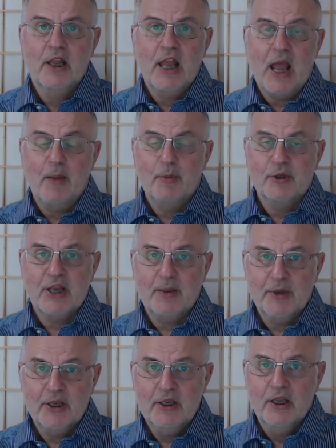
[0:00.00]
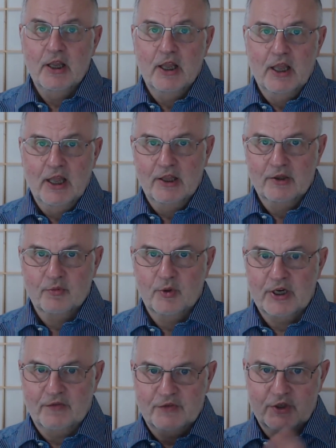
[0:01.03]
Abu Dhabi, and we'd
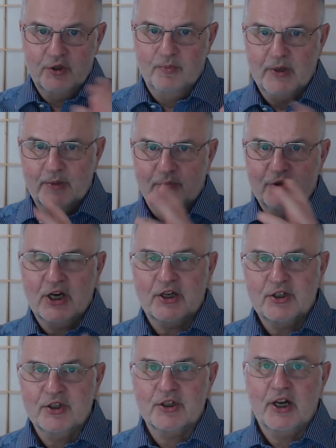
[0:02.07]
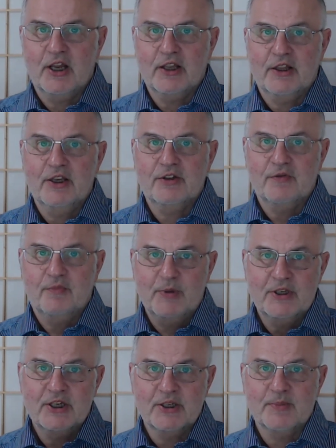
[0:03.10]
have to do big projections like this,
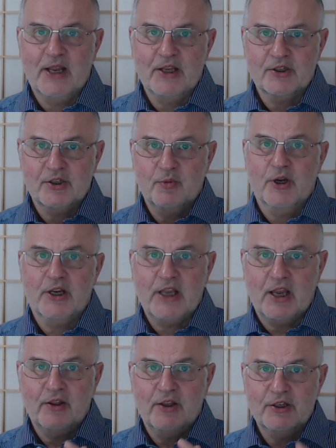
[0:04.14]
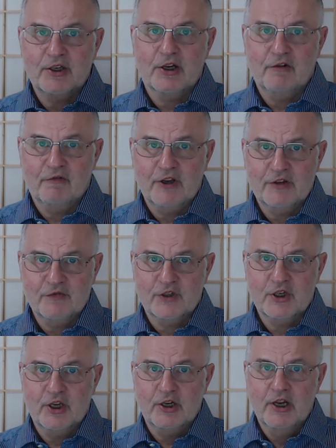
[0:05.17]
business plans to work out the internal rate of
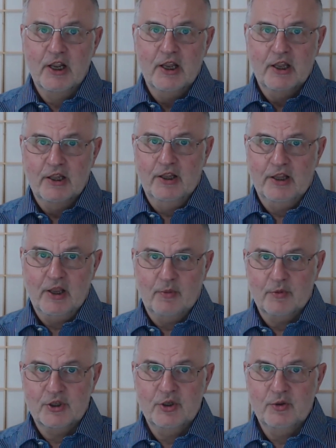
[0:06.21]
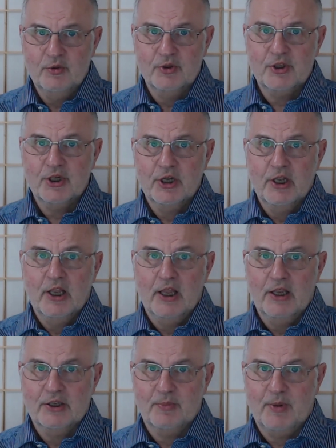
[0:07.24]
return, and then that was used
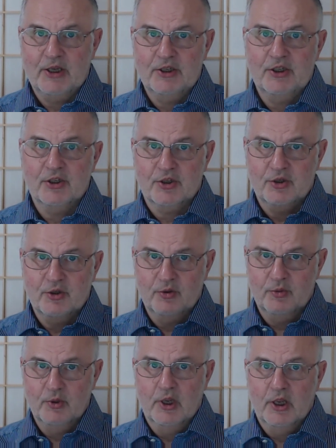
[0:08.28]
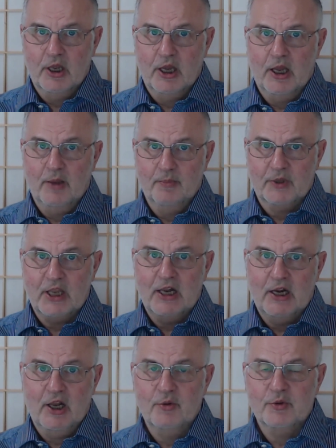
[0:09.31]
as a basis to get
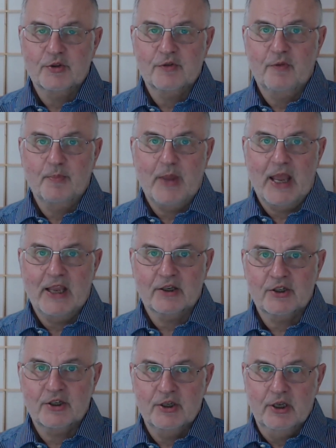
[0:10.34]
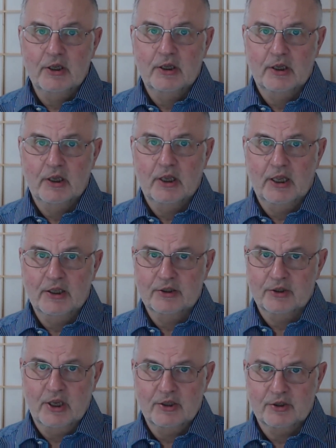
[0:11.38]
loans from banks
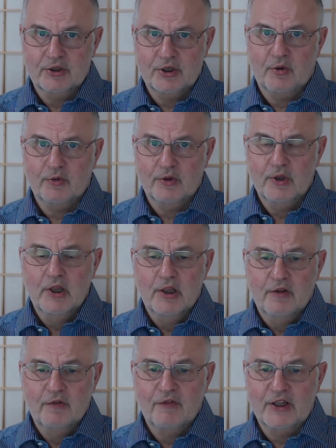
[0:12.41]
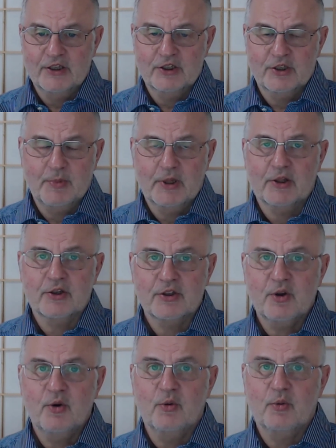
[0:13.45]
and so on, funding to build the
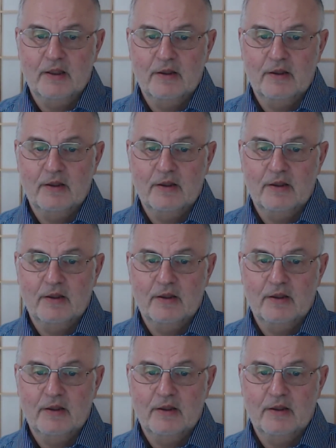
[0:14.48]
school.